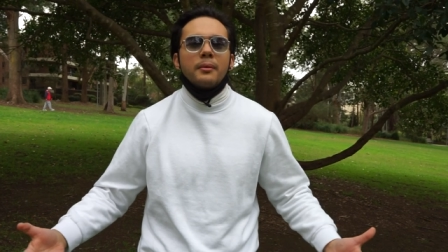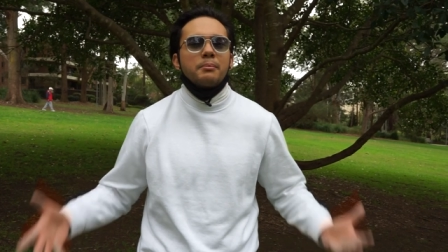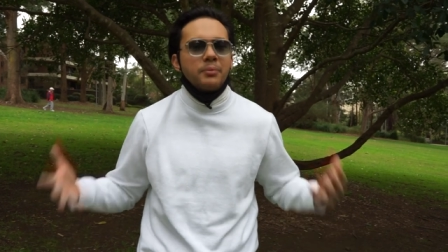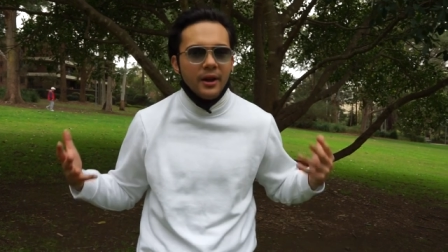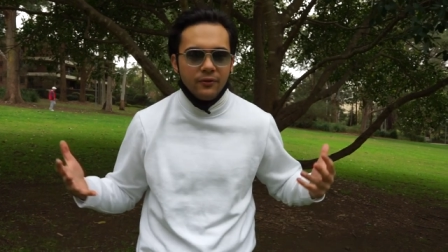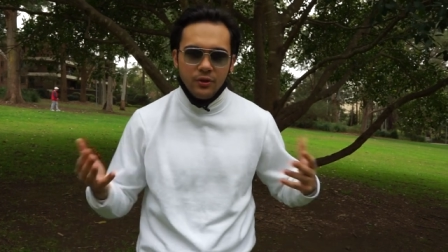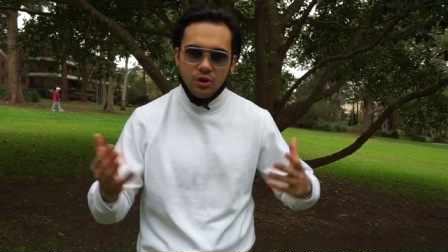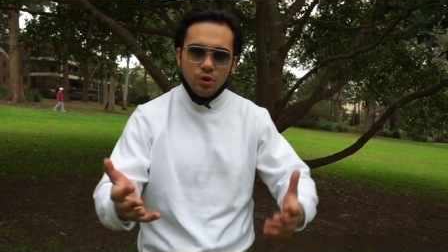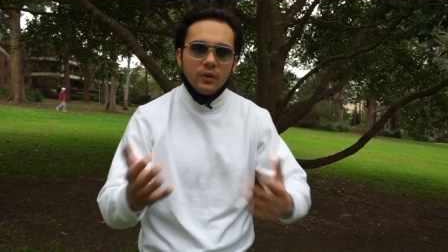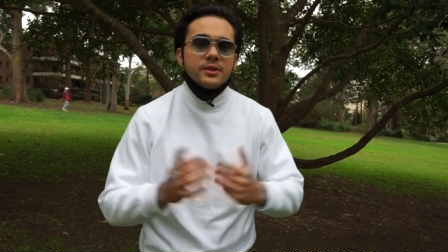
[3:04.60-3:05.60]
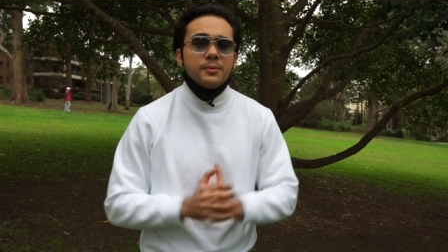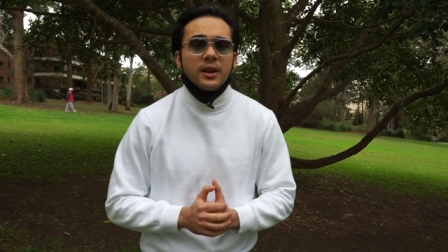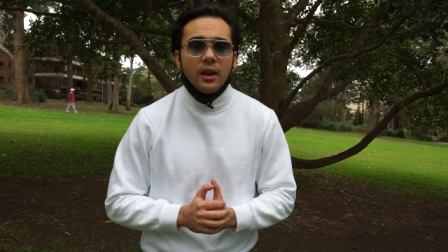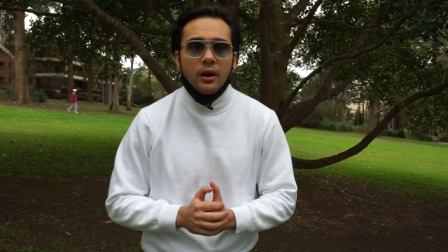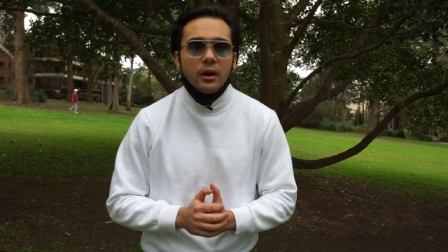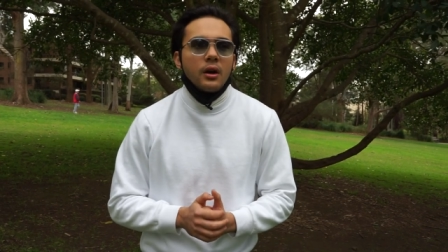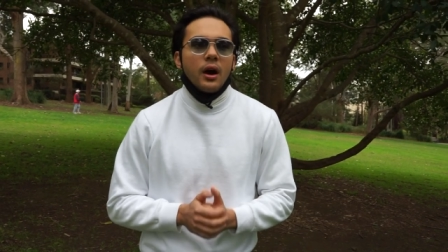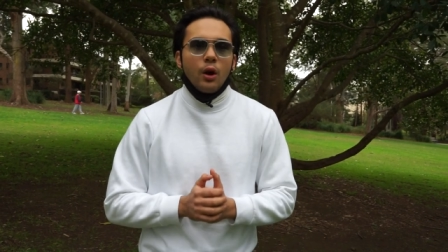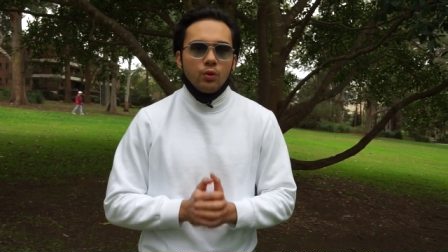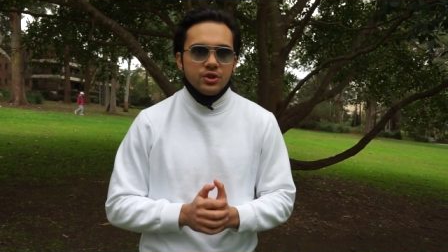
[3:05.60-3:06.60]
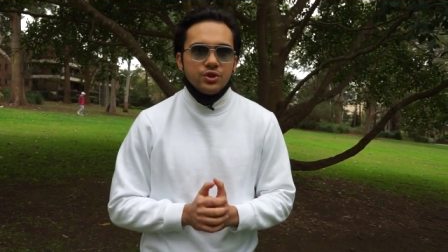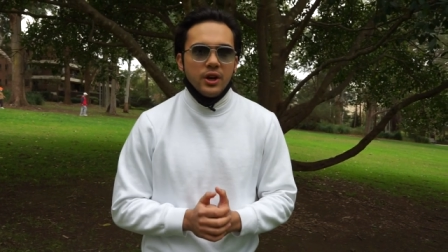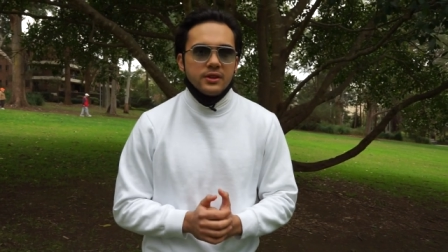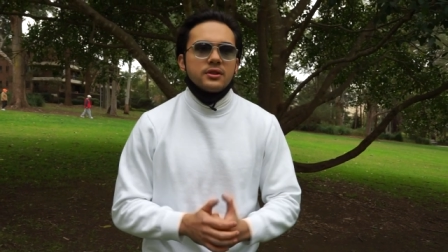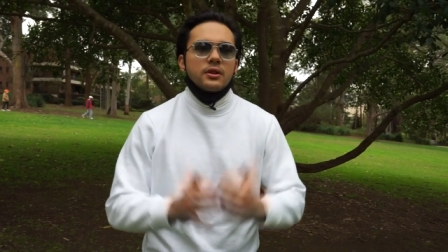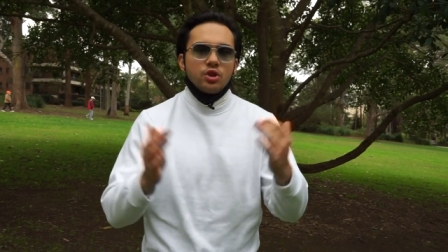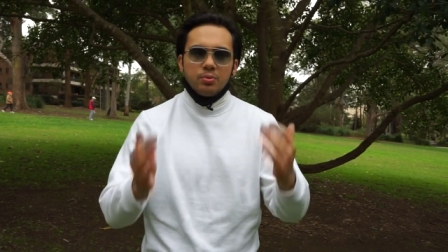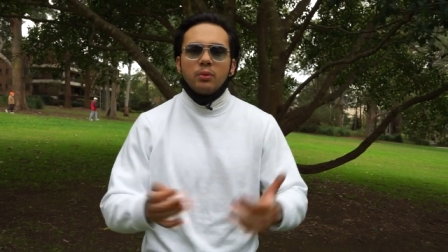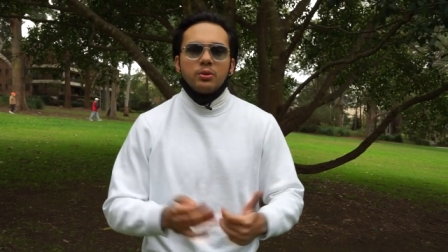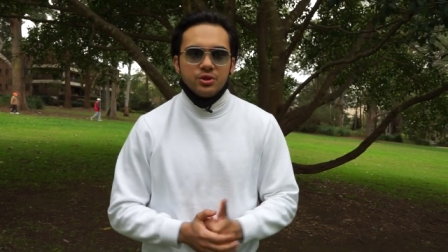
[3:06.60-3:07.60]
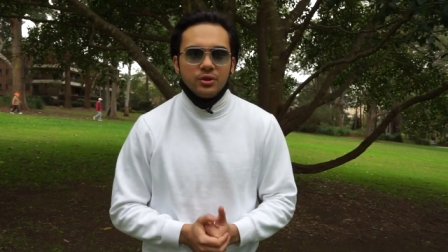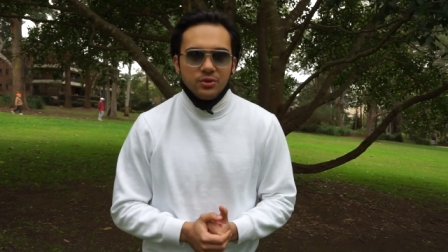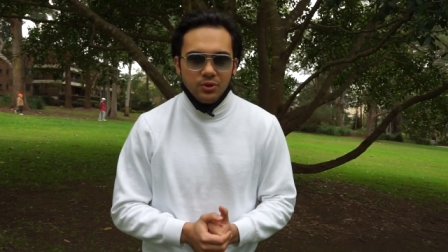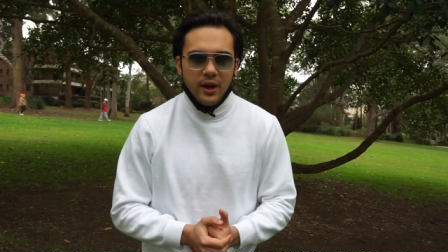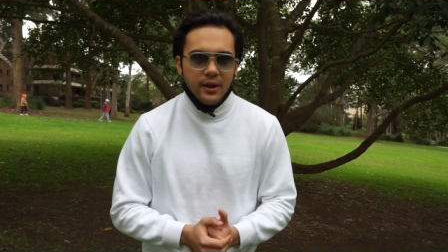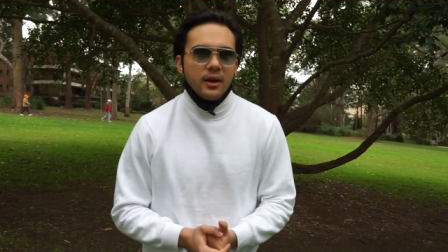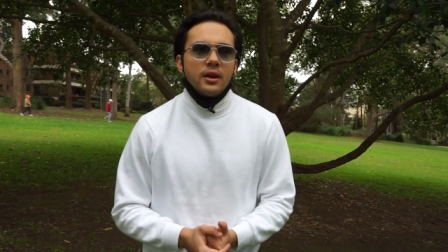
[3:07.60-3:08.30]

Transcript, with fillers: But for you as a beginner, I would suggest you probably shouldn't do that.